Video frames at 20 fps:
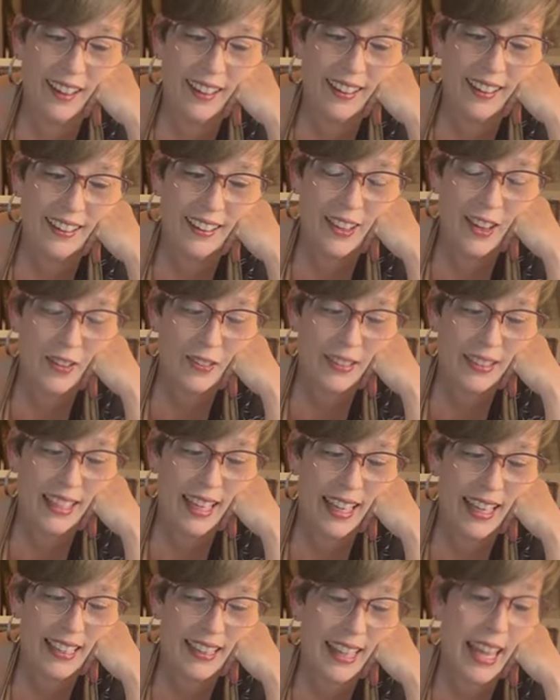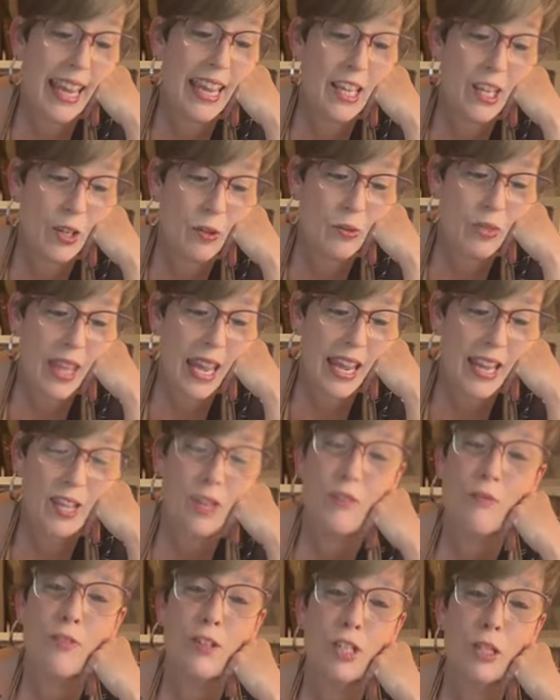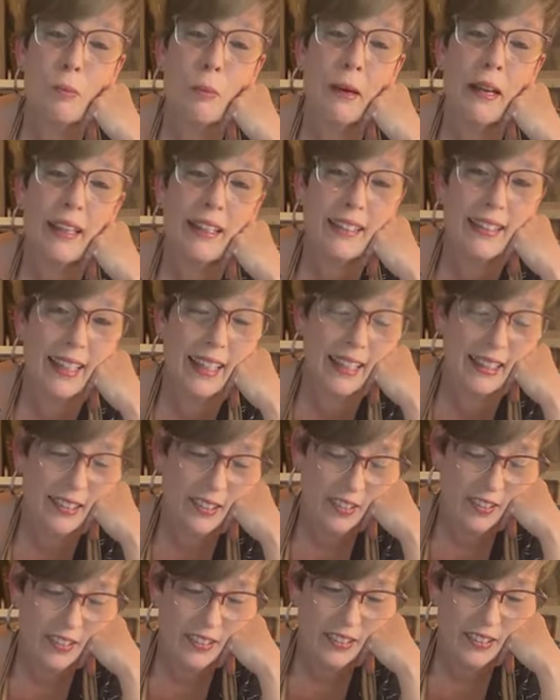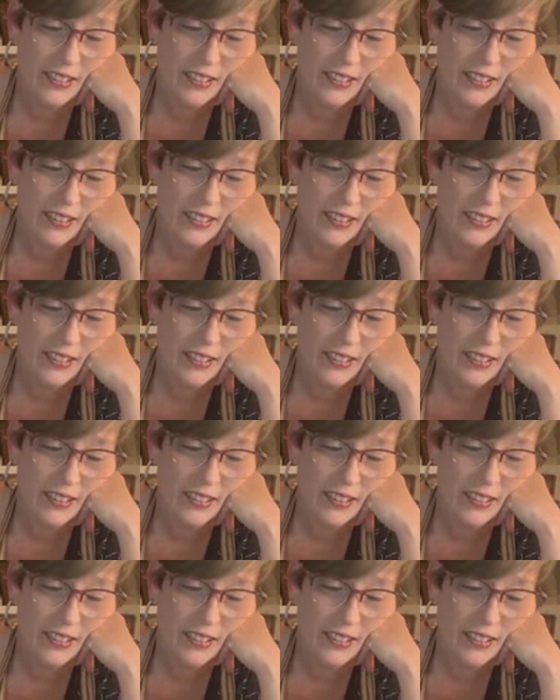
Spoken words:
Hello, Lynn. Thank you. Thank you for sprinkling.